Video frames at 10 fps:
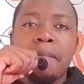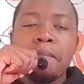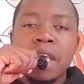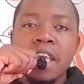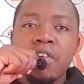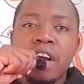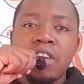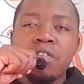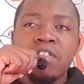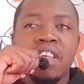Bing. You
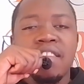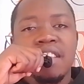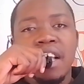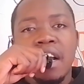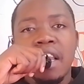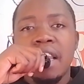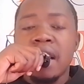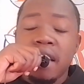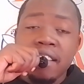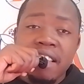can use things like
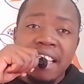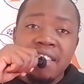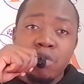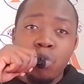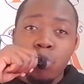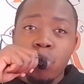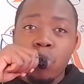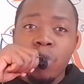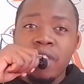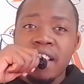let's
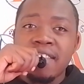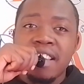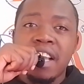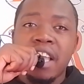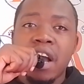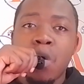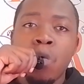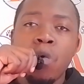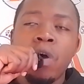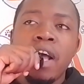Google, things like
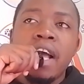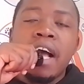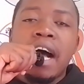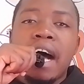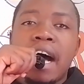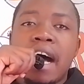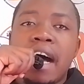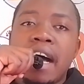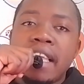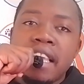Yahoo.
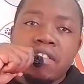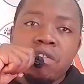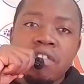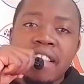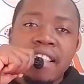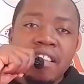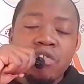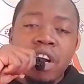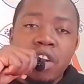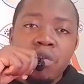Yes, those are the things
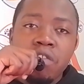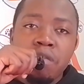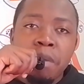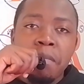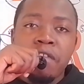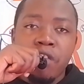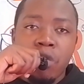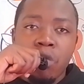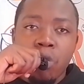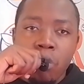that you can use maybe
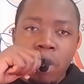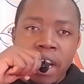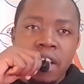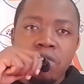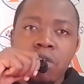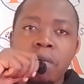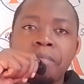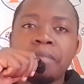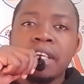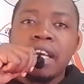for Googling.
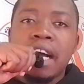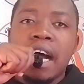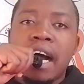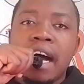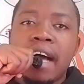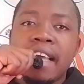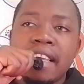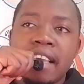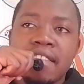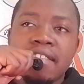So
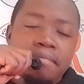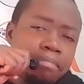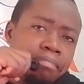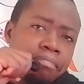yes.